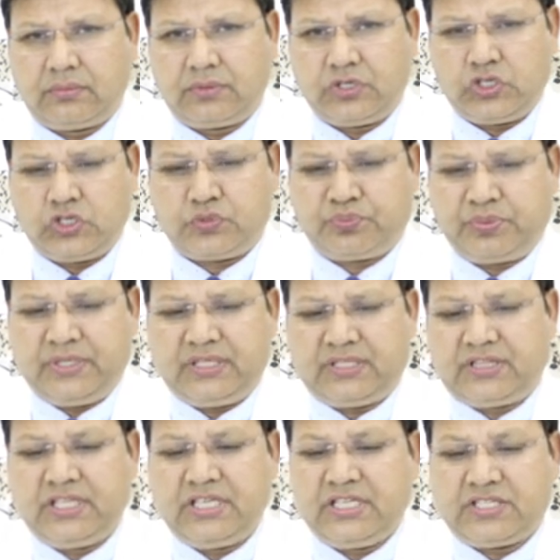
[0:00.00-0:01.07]
speak
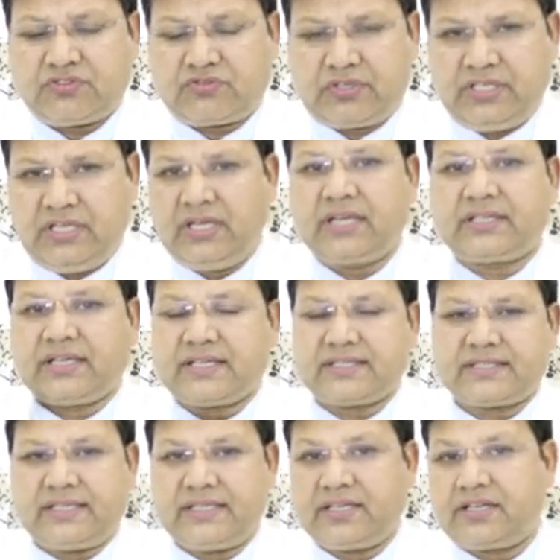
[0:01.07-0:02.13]
these three
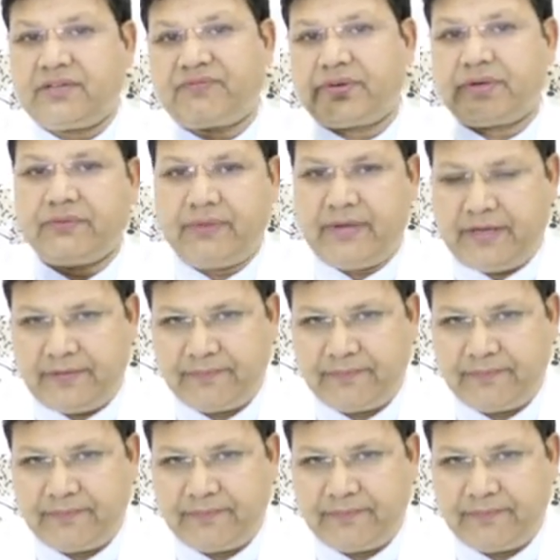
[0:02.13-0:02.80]
letters in a different way.